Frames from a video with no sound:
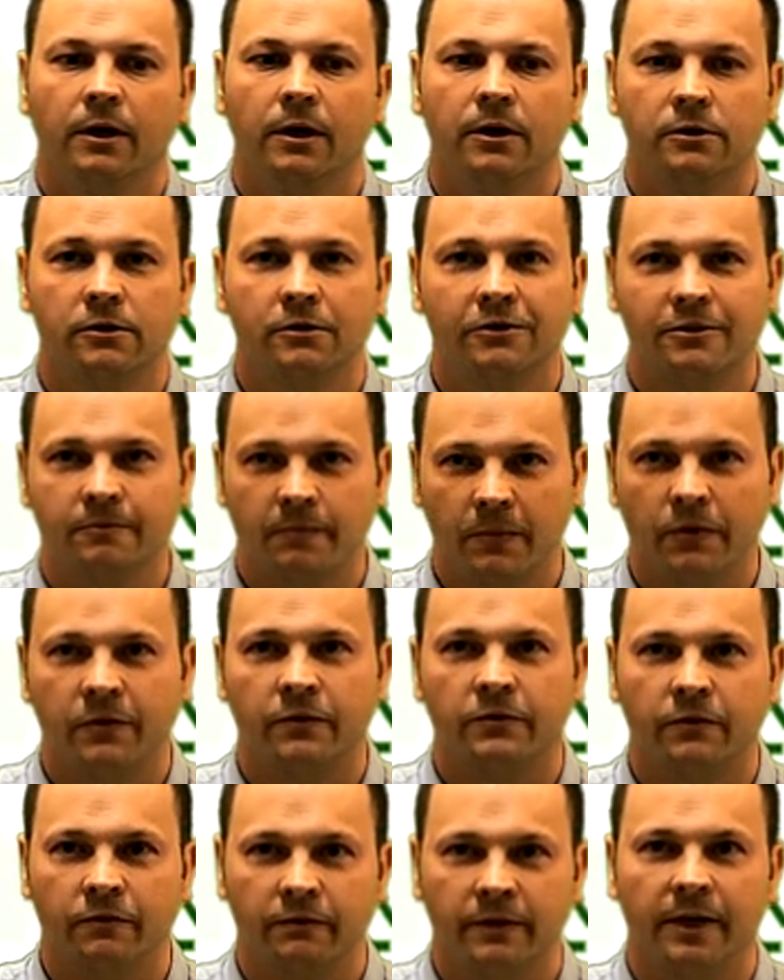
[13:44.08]
As long as
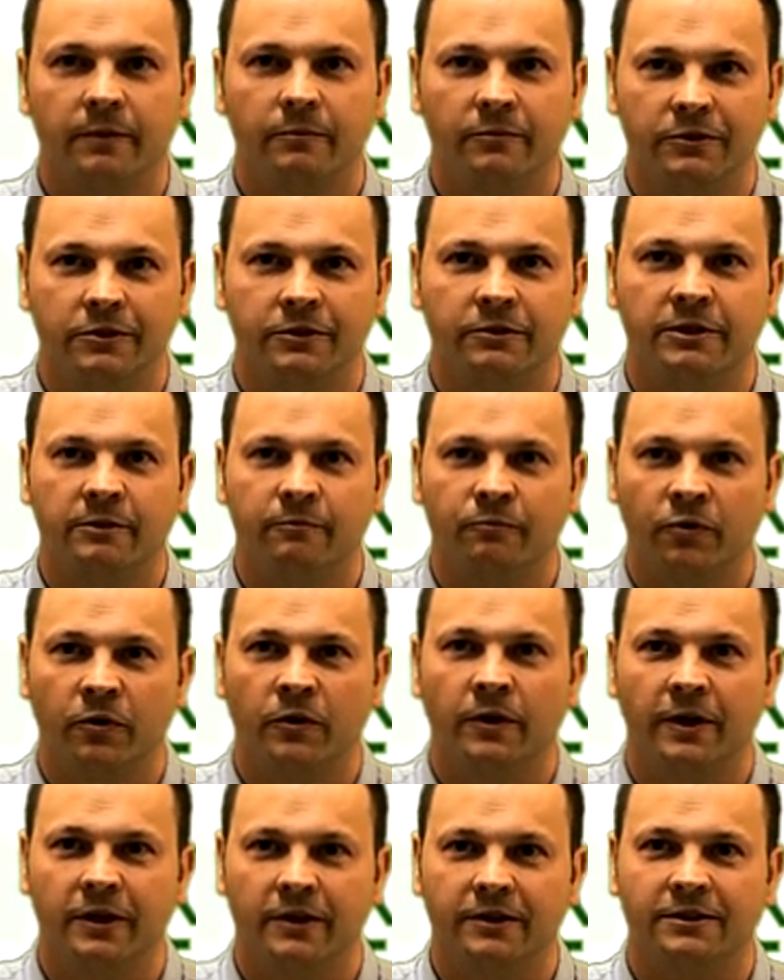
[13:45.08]
Microsoft keeps producing
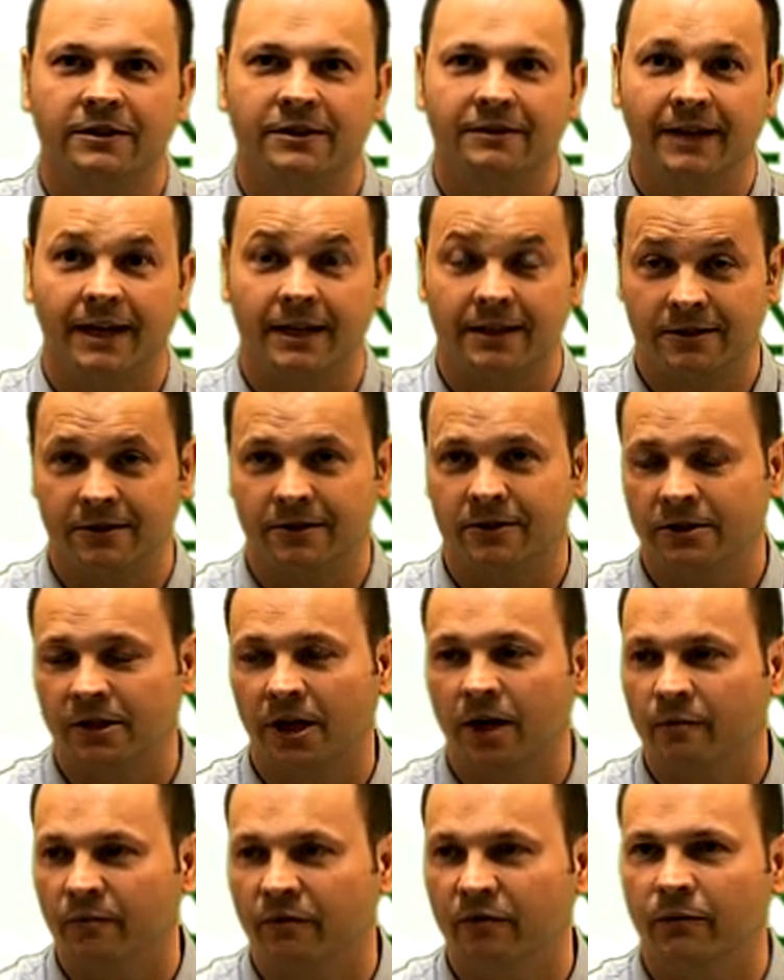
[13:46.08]
products, that's the
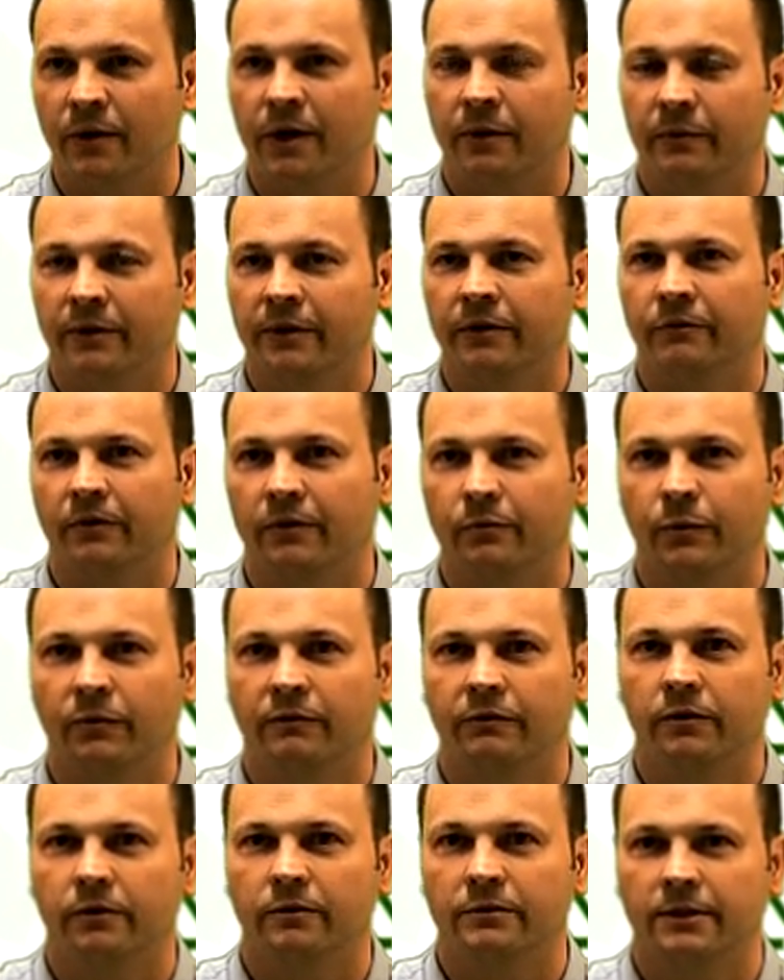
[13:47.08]
scope of where we've
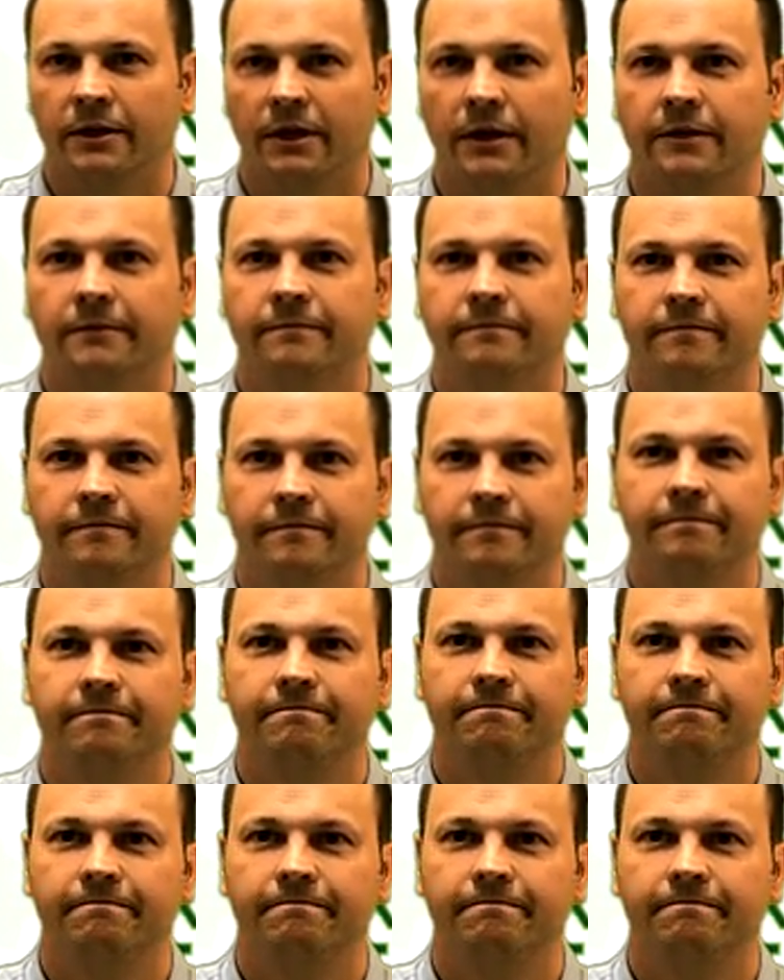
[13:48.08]
got to go.